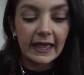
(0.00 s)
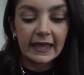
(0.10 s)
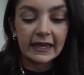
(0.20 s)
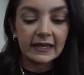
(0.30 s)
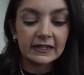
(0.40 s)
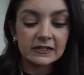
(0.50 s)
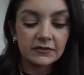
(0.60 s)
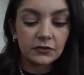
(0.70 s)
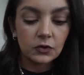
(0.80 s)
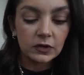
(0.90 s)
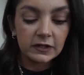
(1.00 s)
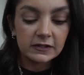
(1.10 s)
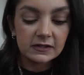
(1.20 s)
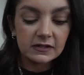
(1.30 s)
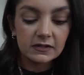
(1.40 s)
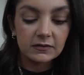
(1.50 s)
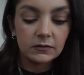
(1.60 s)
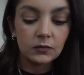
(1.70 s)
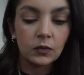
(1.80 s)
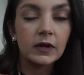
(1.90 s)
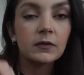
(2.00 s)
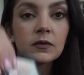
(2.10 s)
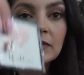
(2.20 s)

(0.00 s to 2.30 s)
And of course, what would